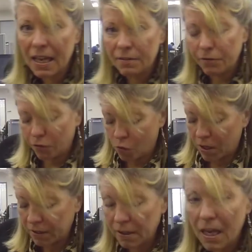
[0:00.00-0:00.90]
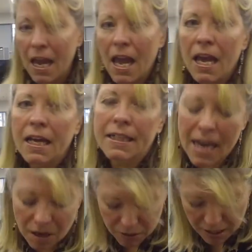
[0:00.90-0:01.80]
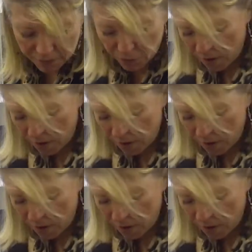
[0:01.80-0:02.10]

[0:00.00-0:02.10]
and forth. Now, have you